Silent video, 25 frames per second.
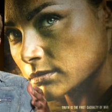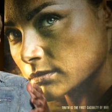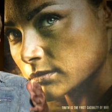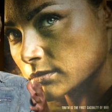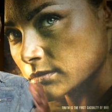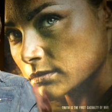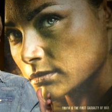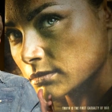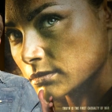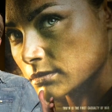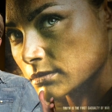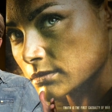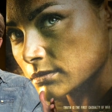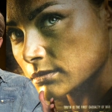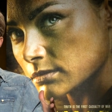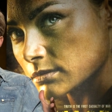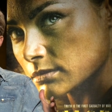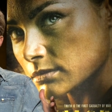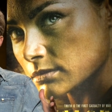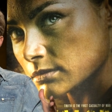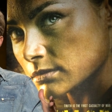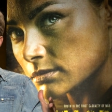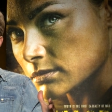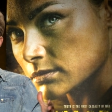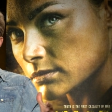
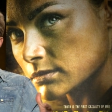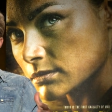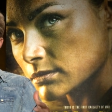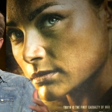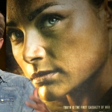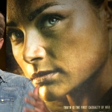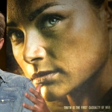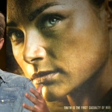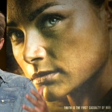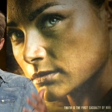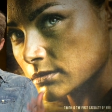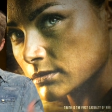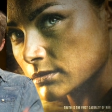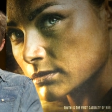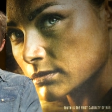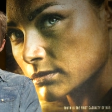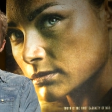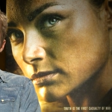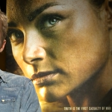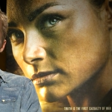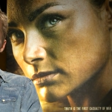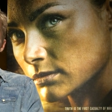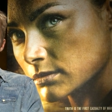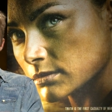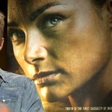
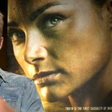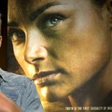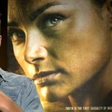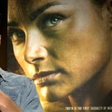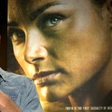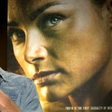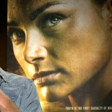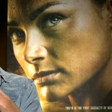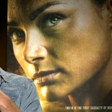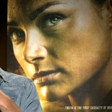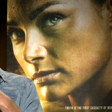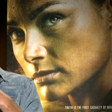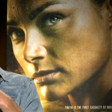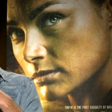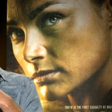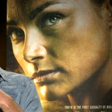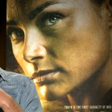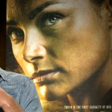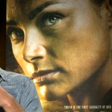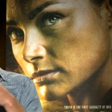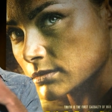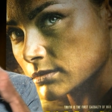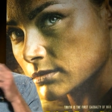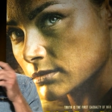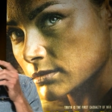
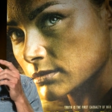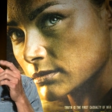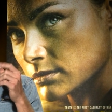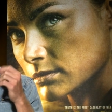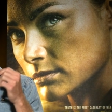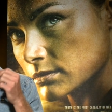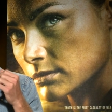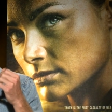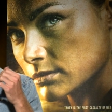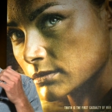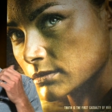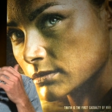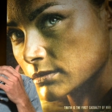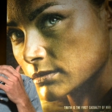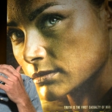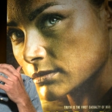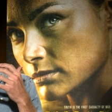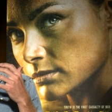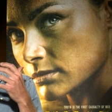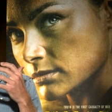[no speech]